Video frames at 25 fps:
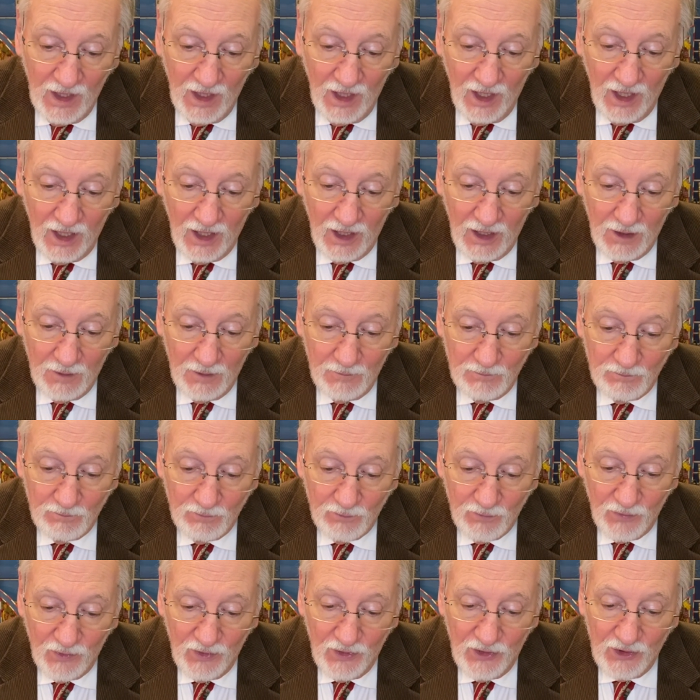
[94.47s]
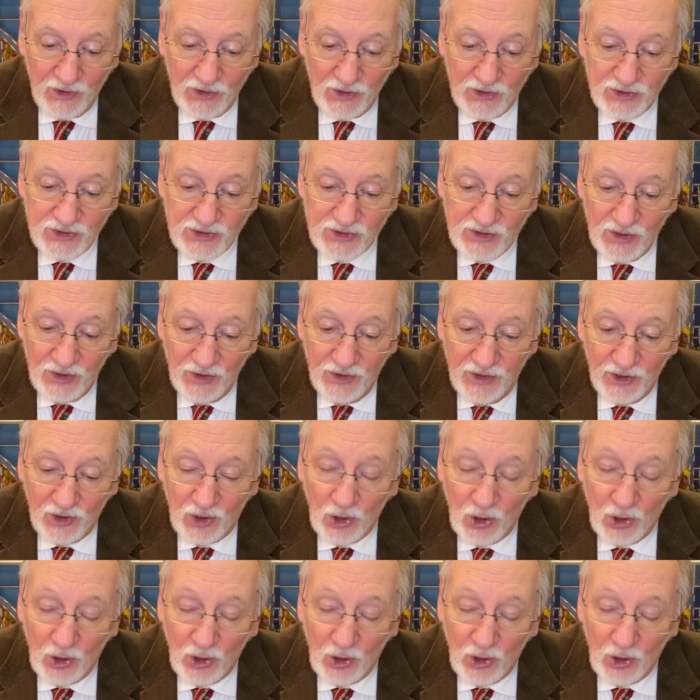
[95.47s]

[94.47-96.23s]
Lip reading: the